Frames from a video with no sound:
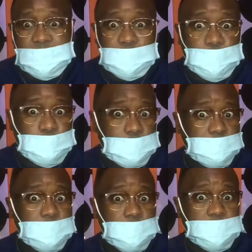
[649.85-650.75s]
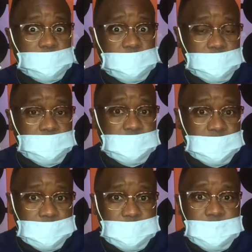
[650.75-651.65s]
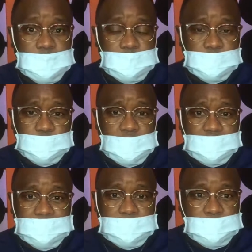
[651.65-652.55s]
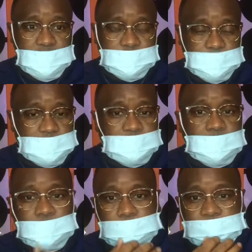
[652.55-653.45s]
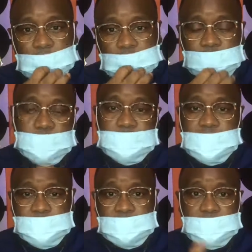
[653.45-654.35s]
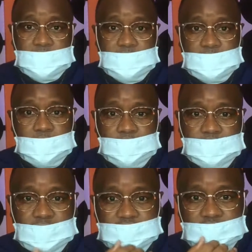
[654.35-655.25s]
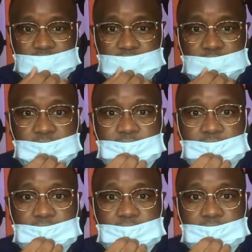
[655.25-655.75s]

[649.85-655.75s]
so I really don't want to kill y'all with the way that my breath smells, so I'm going to protect you from that. But forget COVID-19.